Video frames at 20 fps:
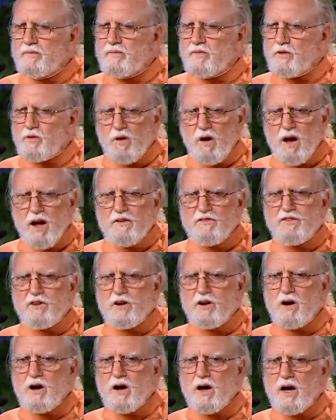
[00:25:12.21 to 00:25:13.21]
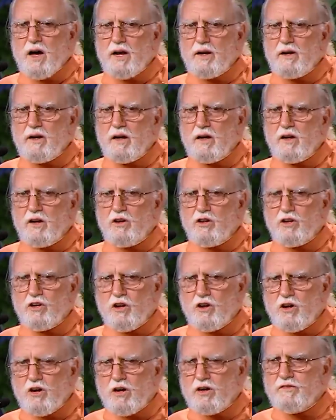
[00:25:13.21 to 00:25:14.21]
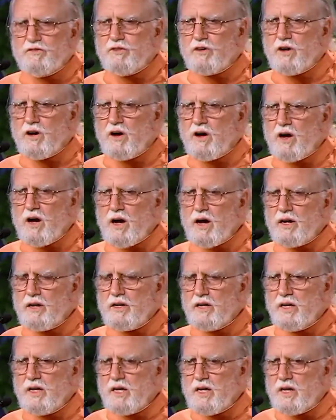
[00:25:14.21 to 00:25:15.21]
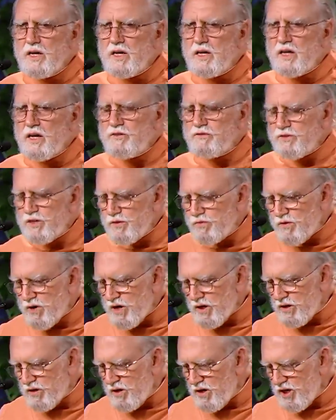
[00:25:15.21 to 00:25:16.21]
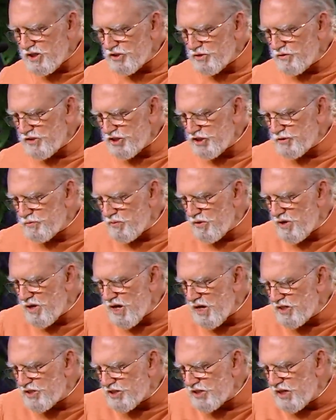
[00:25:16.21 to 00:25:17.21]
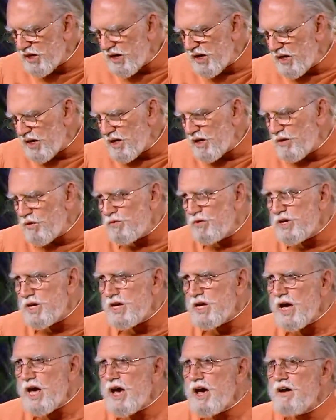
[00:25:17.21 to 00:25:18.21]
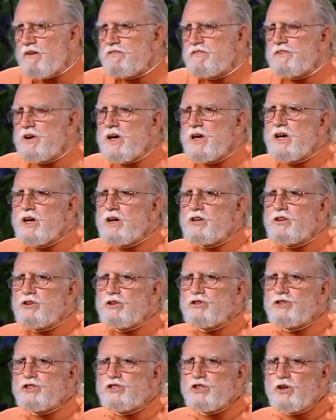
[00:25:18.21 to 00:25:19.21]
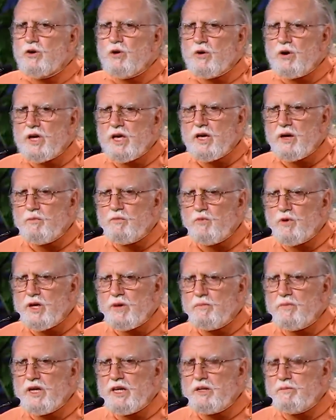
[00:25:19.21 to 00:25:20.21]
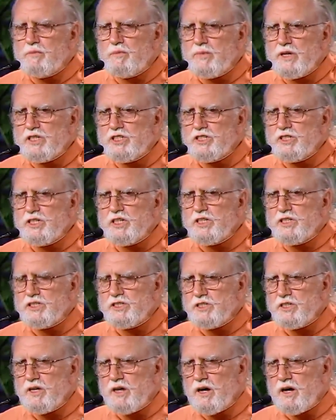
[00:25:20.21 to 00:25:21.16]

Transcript: Cry for God. Long for God. If we want God's response, we have to show Him we mean business.